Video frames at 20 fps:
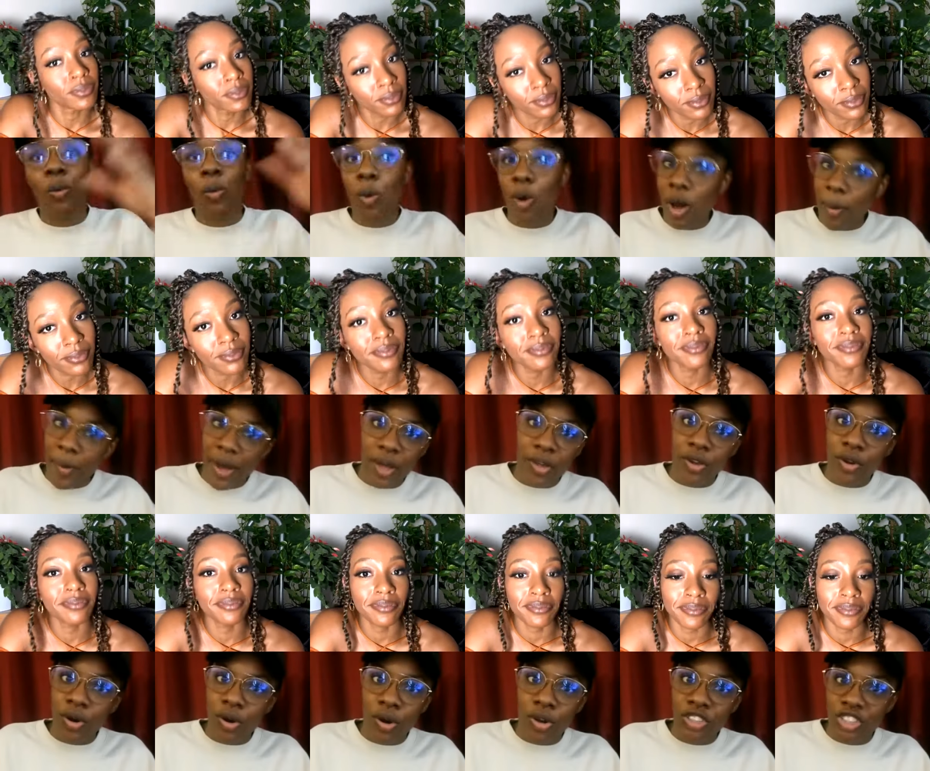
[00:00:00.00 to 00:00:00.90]
Speaker 1: What about
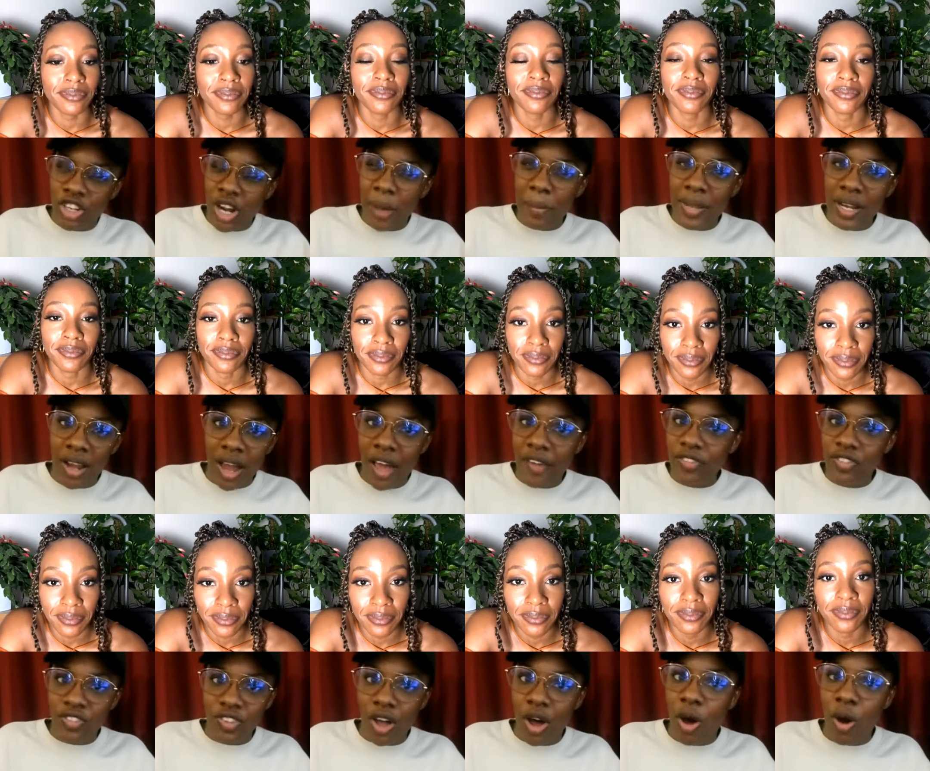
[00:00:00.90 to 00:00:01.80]
your
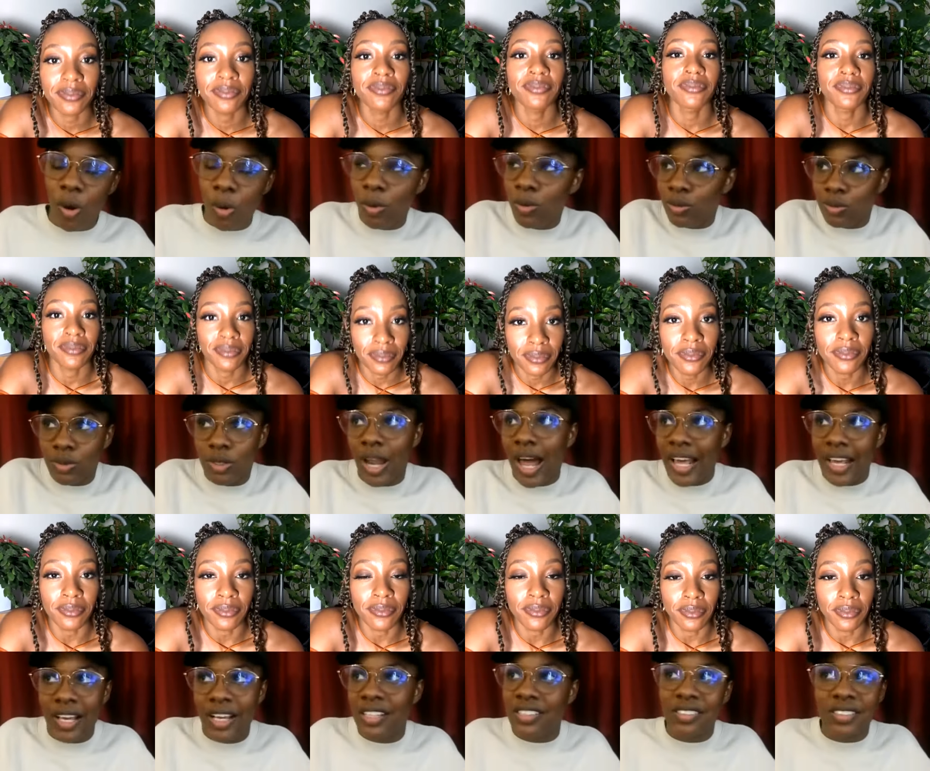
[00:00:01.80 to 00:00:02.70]
lifestyle,
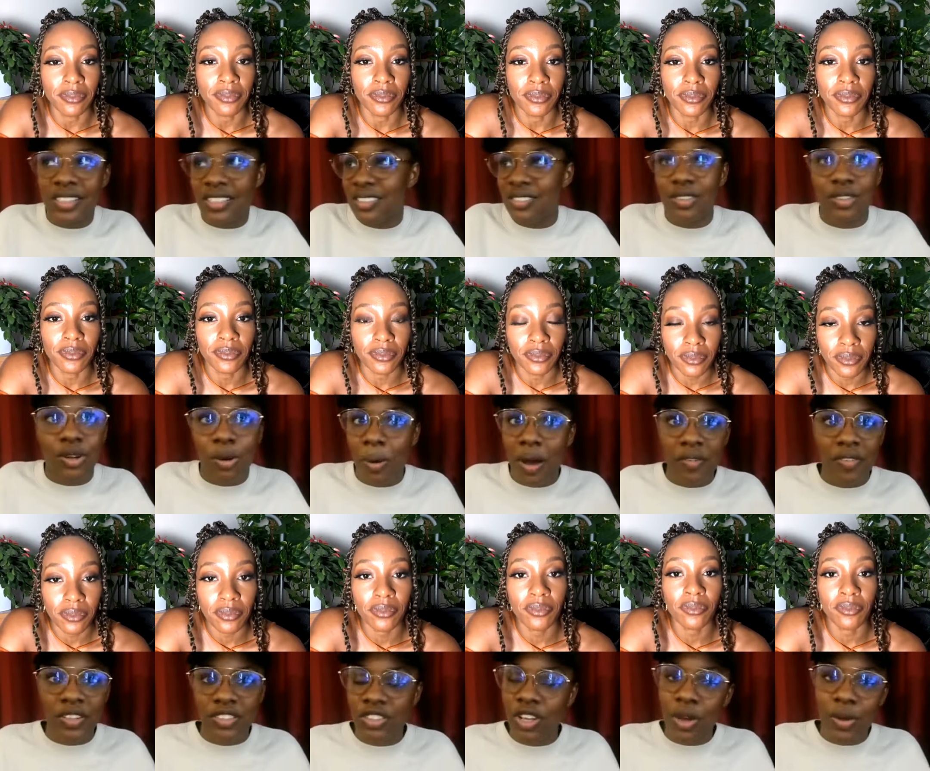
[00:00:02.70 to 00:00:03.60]
like, assistant or
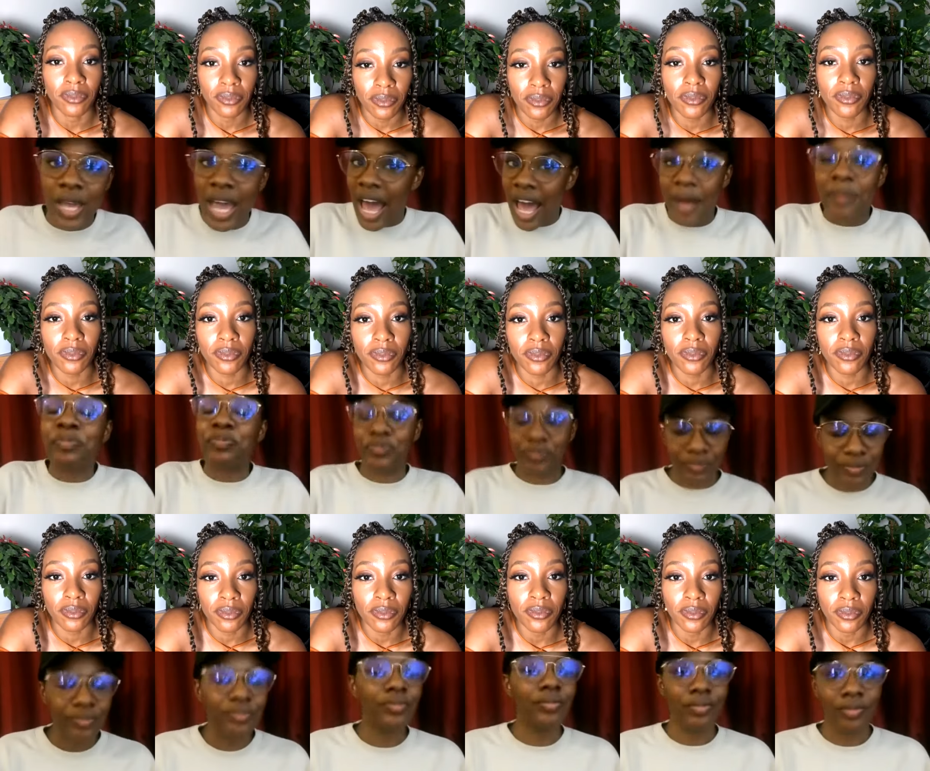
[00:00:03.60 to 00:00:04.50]
whatever? So, yeah.
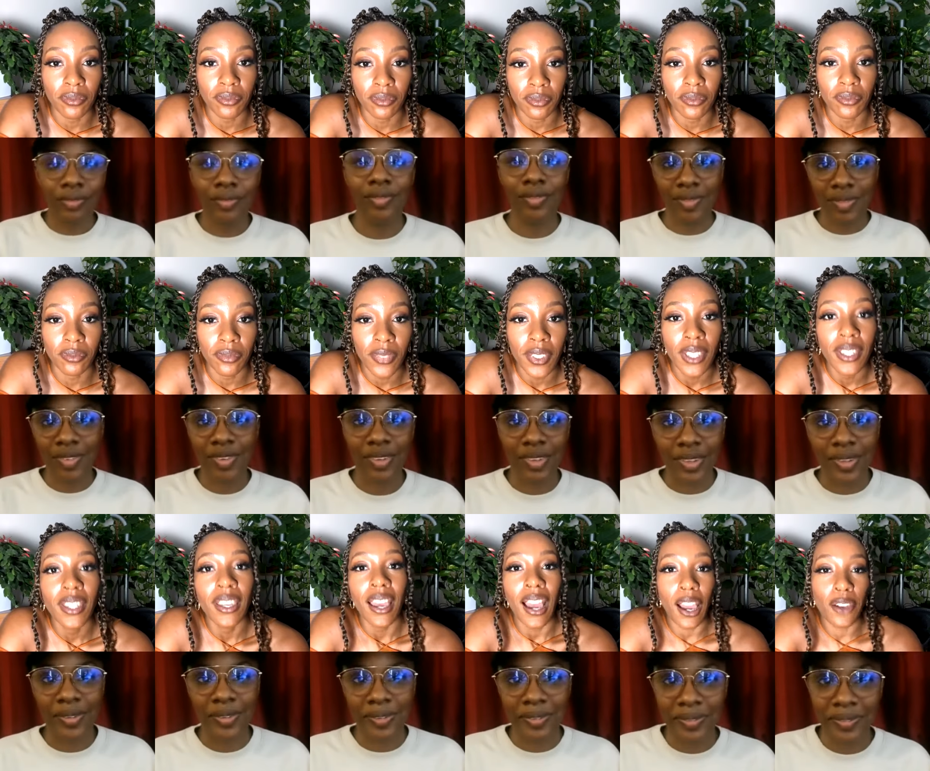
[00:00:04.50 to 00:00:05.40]

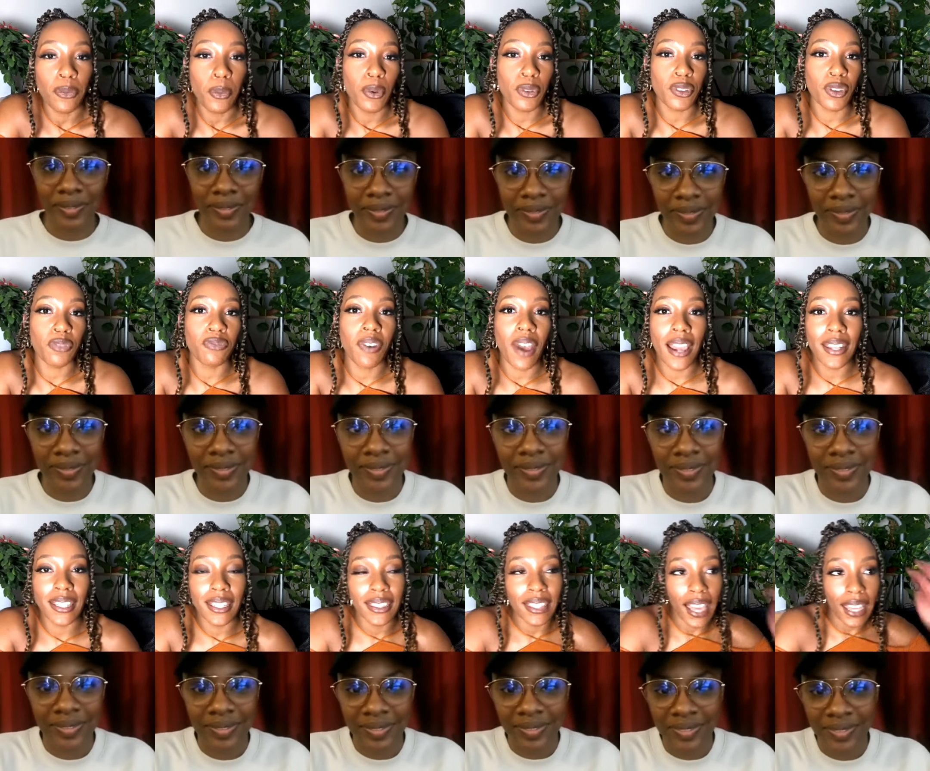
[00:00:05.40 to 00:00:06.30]
I'm also
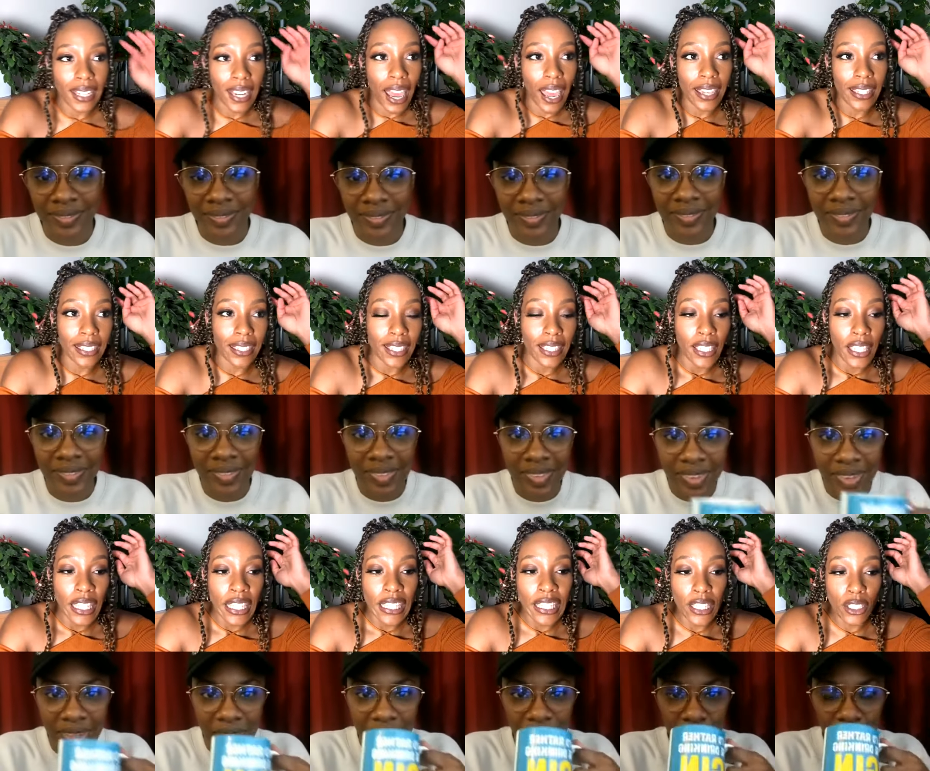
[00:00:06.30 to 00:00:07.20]
finding that, like,
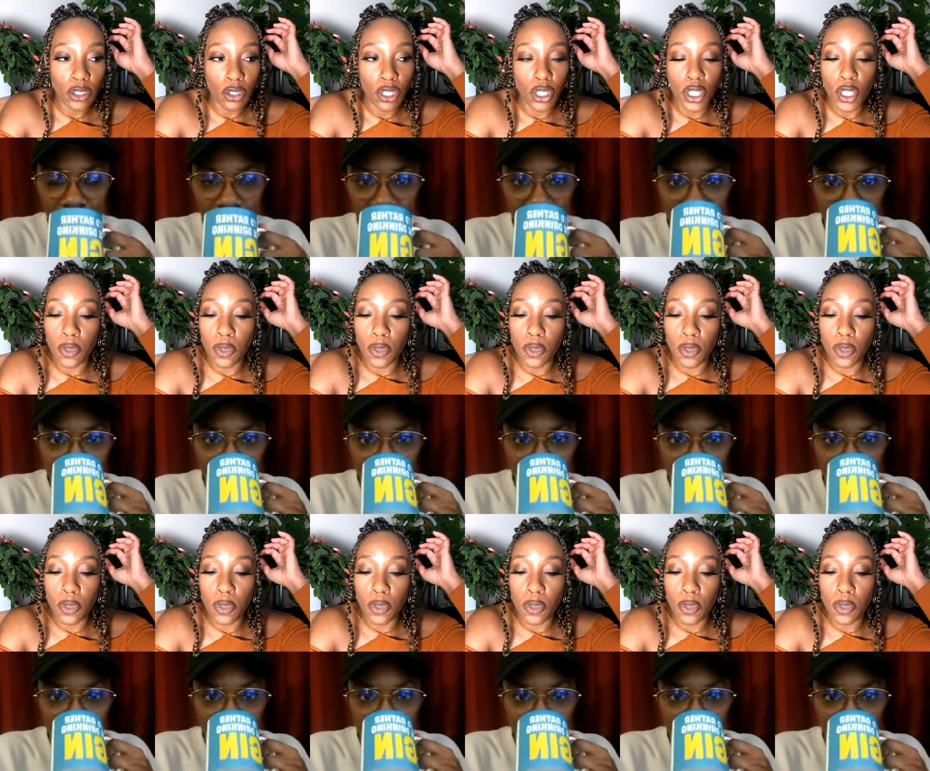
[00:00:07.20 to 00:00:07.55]
literally